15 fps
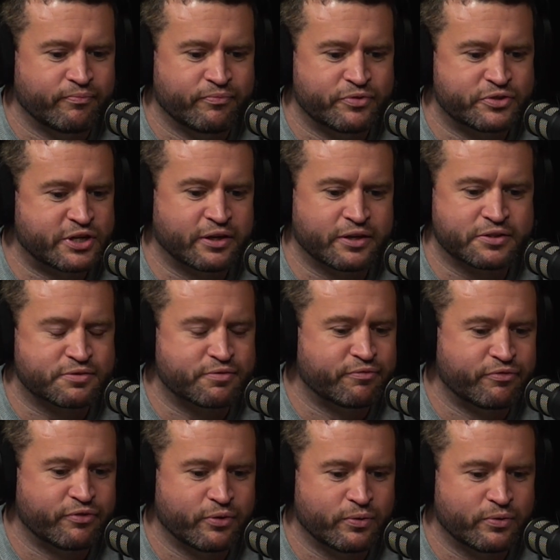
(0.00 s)
stealing some
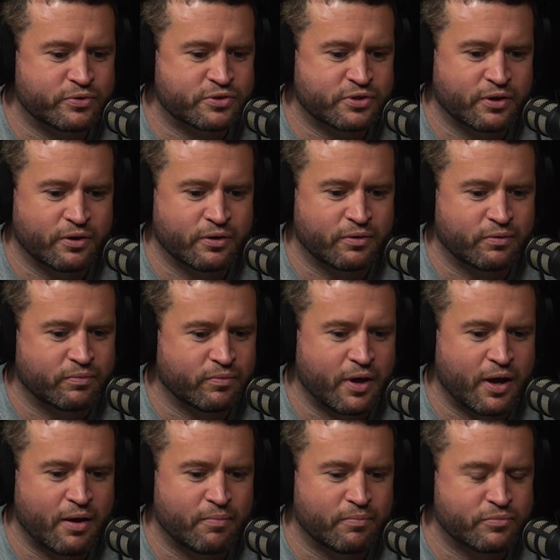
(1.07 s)
food to
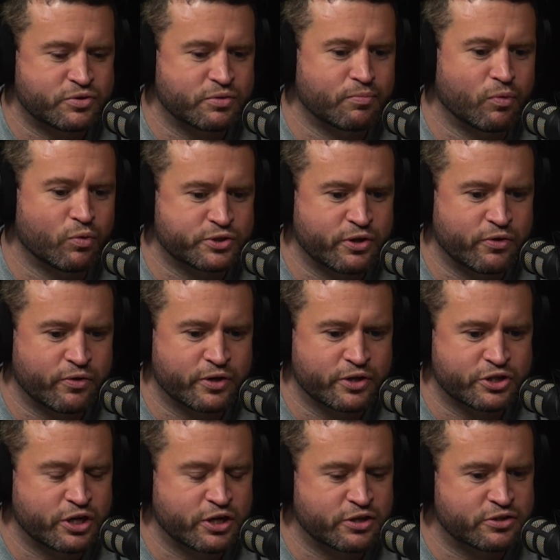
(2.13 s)
more serious
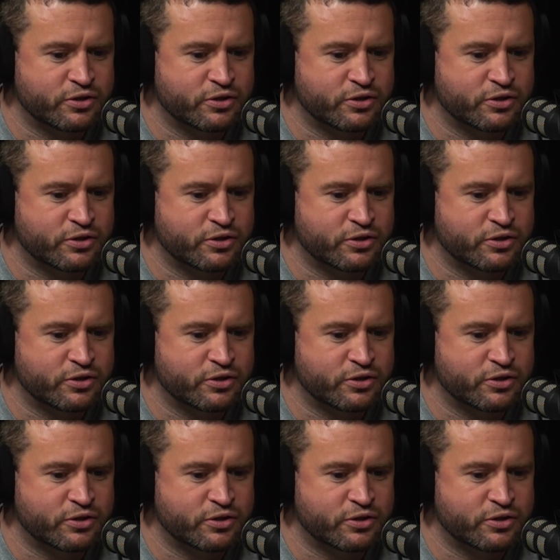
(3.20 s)
shit.